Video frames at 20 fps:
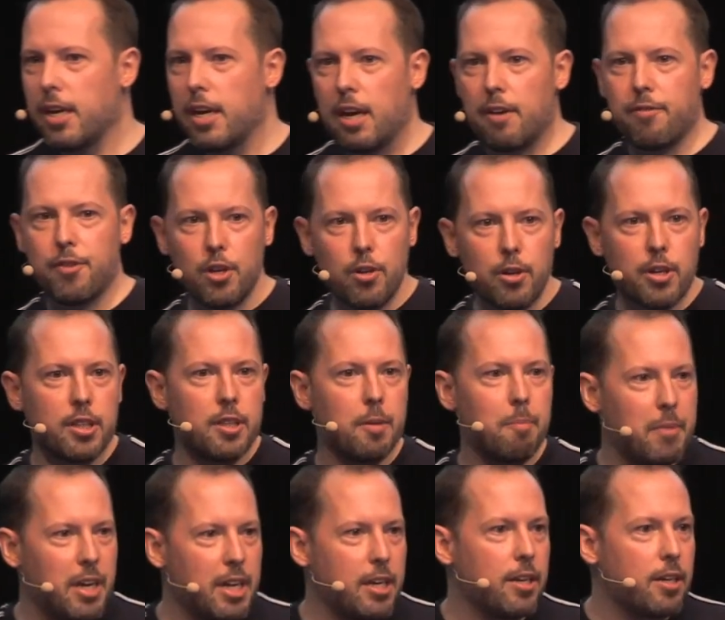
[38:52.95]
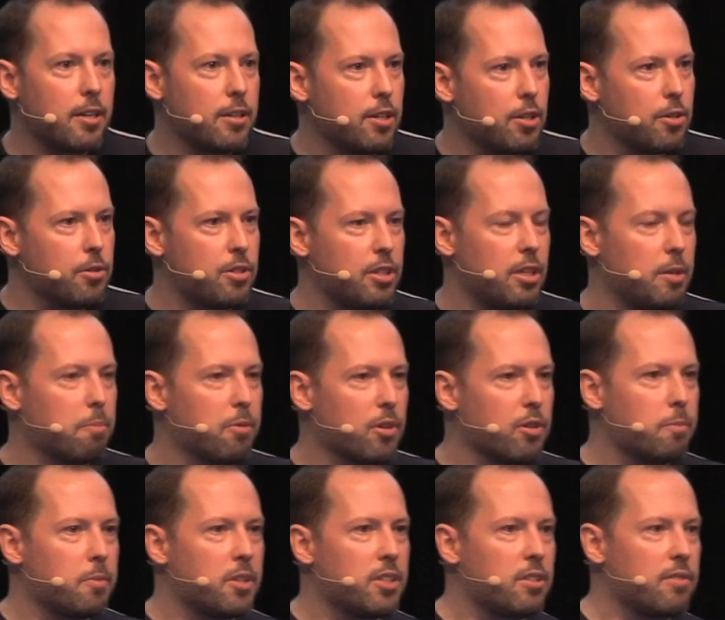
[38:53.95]
If you look at the median, you see
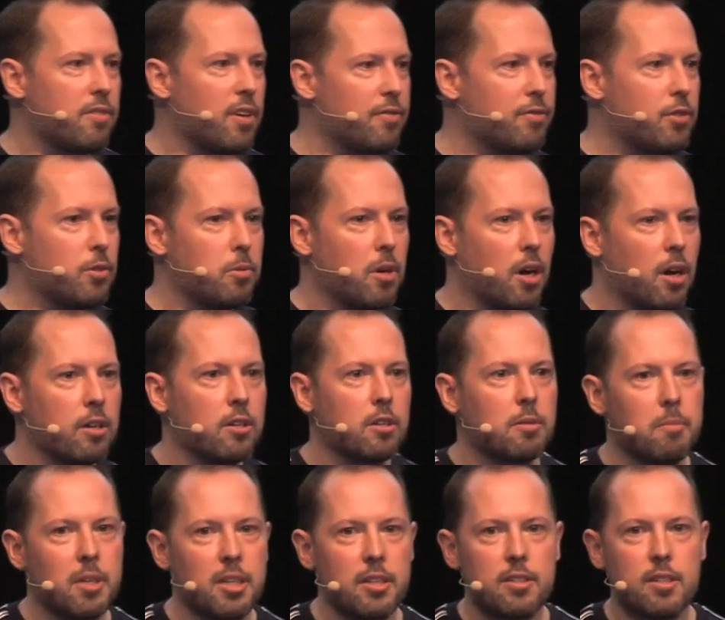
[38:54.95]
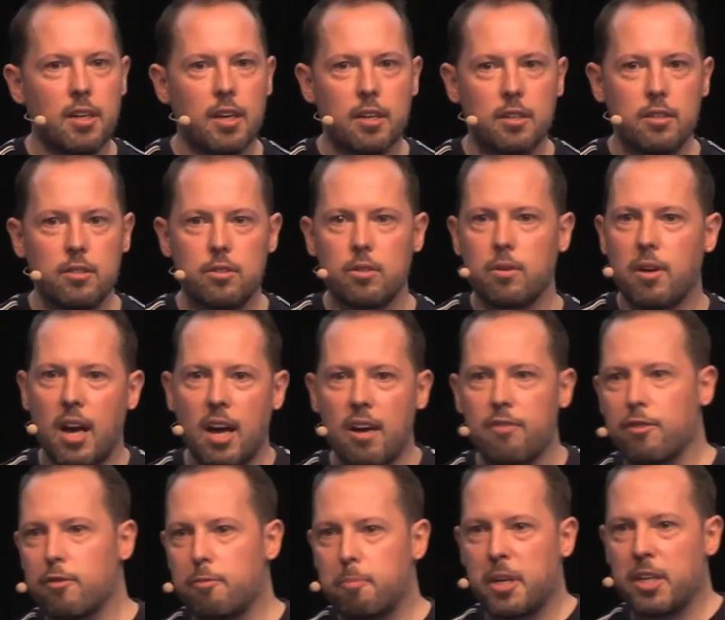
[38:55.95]
improvements of up to 100 milliseconds, so
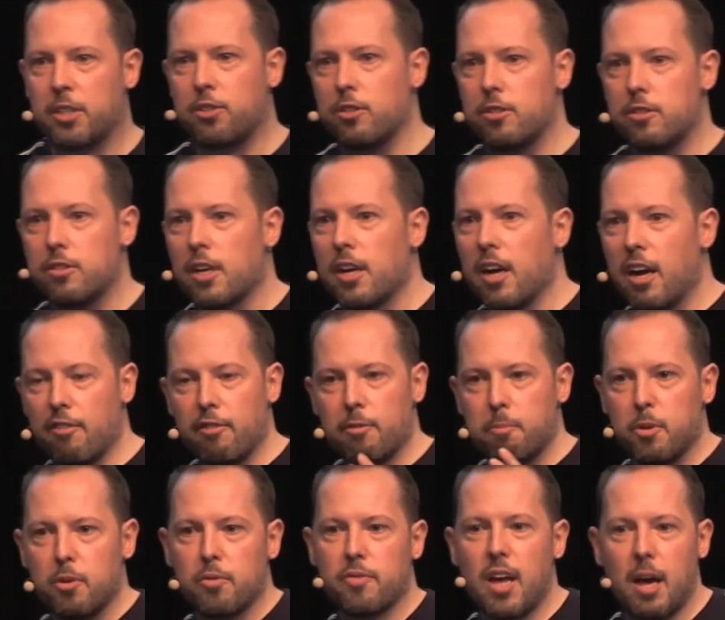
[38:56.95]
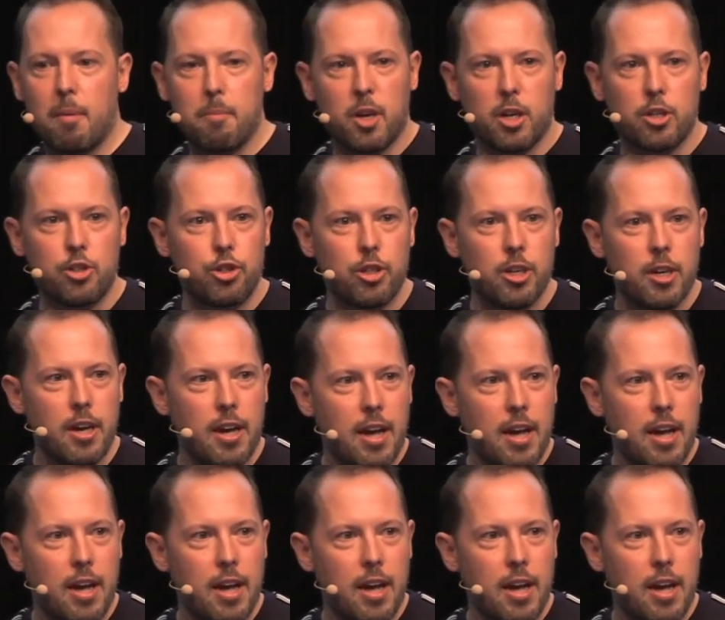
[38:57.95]
half of pages have improved that much.